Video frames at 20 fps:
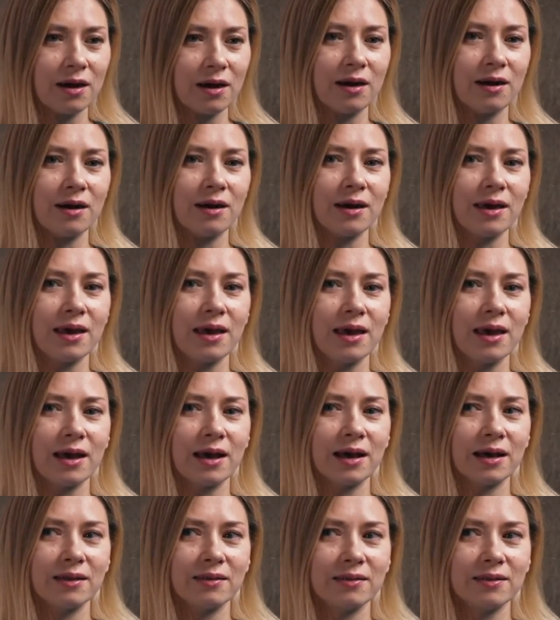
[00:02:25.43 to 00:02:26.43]

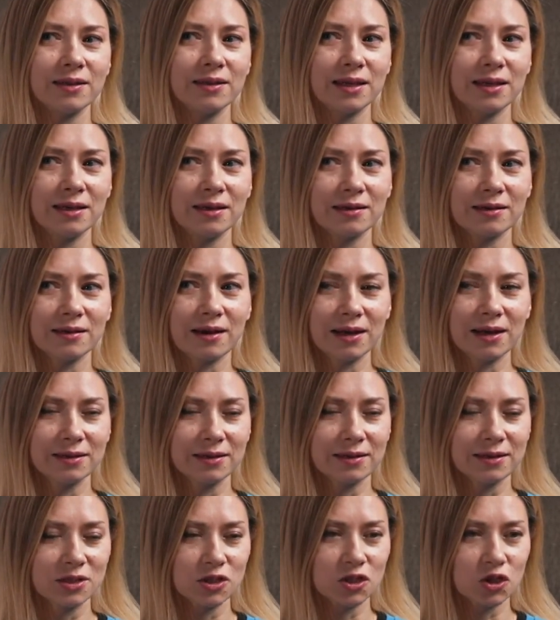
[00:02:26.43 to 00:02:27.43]
and the
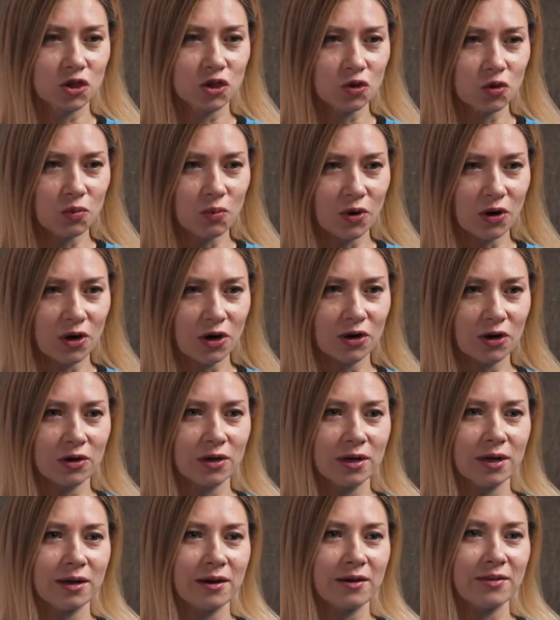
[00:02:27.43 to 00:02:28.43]
consumer,
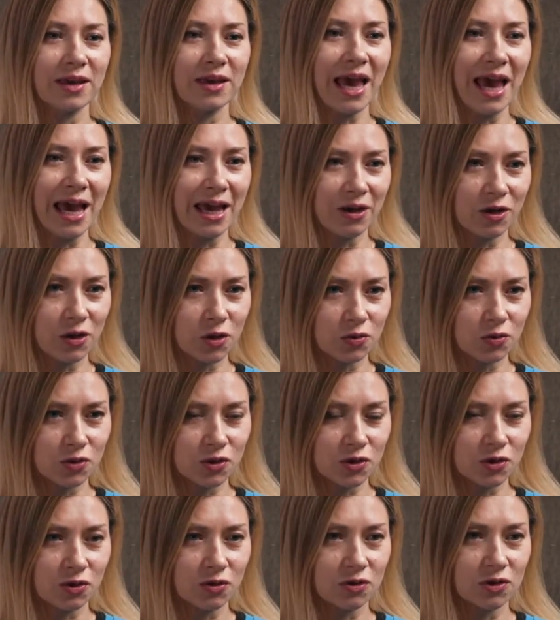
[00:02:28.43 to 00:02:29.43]
the end
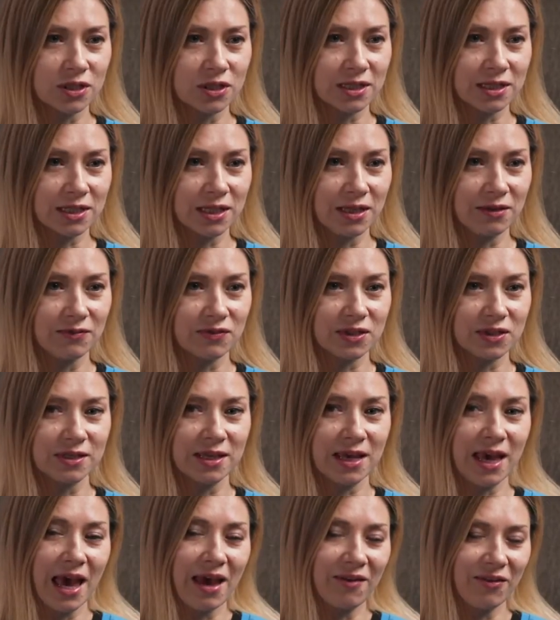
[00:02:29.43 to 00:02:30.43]
user, receives
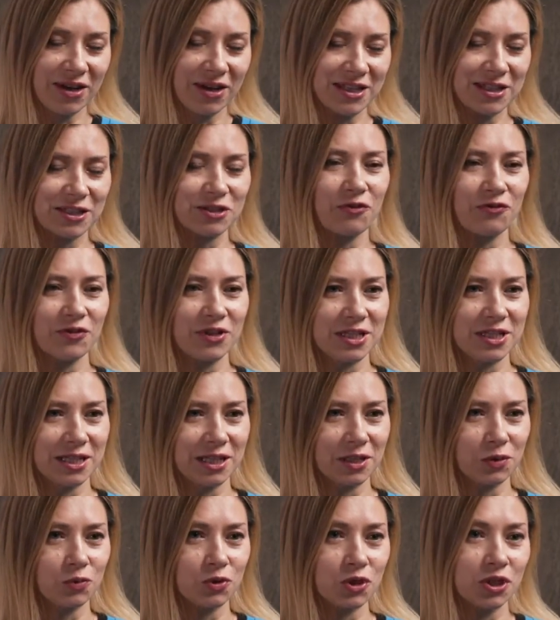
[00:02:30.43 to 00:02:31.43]
the evidence of the
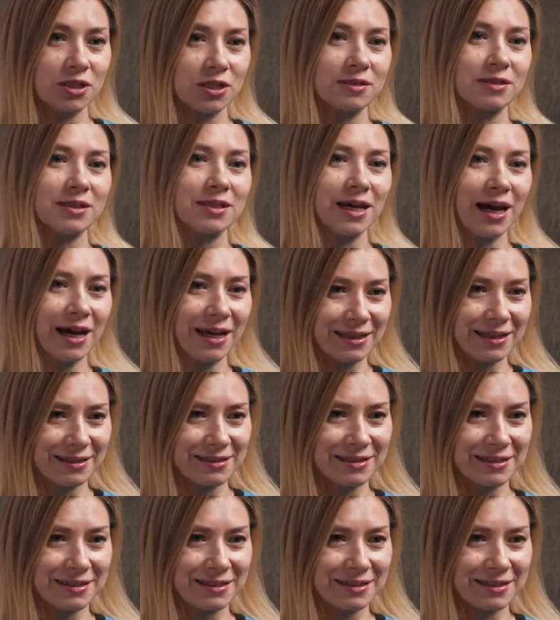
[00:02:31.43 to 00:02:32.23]
deal, which is the title